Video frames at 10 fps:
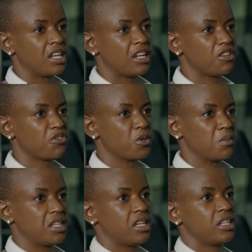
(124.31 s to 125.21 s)
And
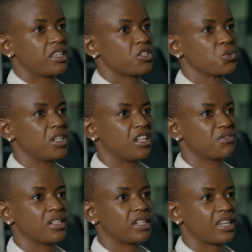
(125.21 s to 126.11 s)
from there, that's when I
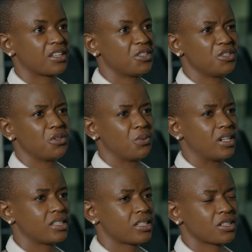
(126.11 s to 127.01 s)
felt like, you know
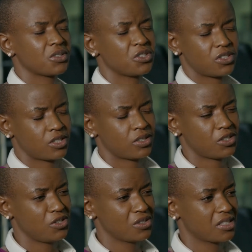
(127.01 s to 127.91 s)
what, I could
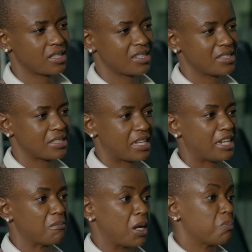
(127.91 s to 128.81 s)
use this.
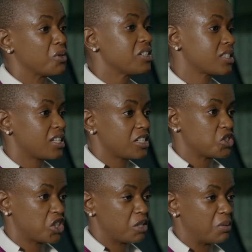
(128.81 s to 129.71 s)
And my body started
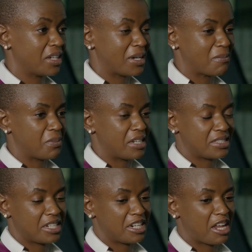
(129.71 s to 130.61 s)
shaping up. I
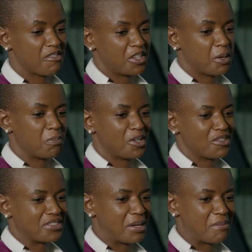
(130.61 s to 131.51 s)
started having a bit
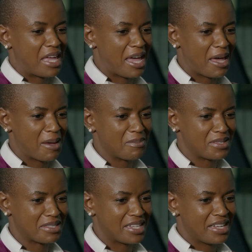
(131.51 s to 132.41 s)
of some
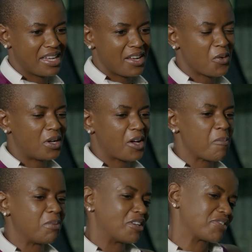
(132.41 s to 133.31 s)
abs, well, a
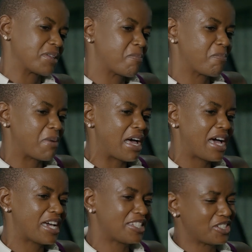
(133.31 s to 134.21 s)
bit of some
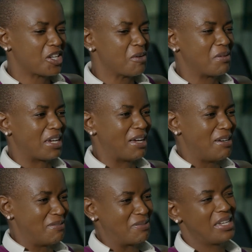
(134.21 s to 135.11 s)
butt shaping
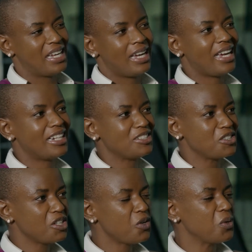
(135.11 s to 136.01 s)
up. And
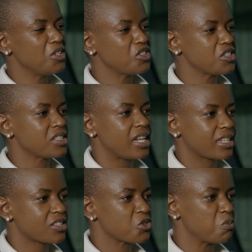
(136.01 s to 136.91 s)
when you just
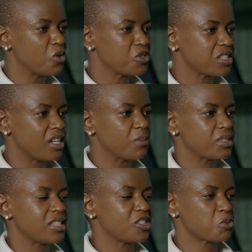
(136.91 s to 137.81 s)
like the small steps,
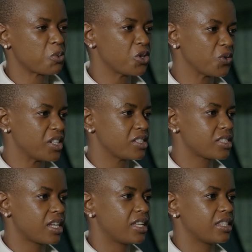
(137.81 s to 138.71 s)
then there's
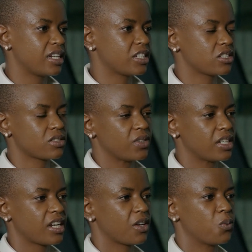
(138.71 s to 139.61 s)
progress. And then I just
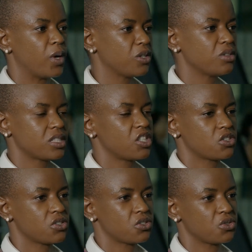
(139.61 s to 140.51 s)
felt like, why don't I
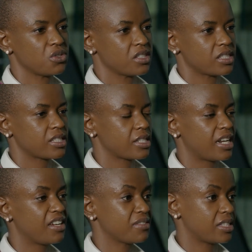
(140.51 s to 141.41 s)
just do this as a
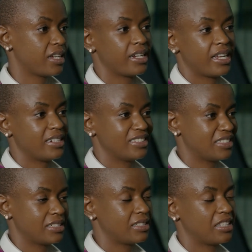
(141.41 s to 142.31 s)
lifestyle?
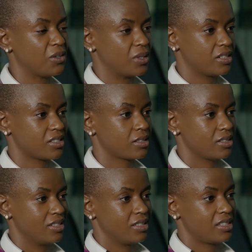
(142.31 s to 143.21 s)
And there
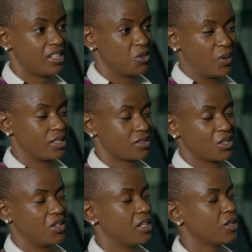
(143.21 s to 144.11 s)
it was.
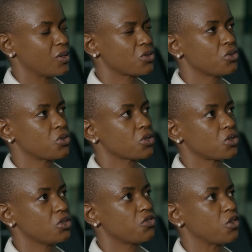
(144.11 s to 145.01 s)
It was also
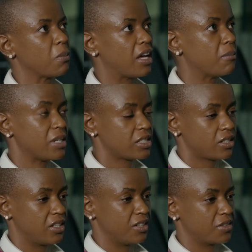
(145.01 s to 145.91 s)
good for my
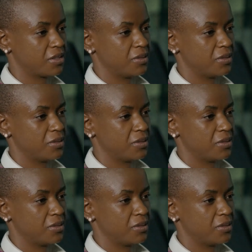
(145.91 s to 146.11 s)
mental health.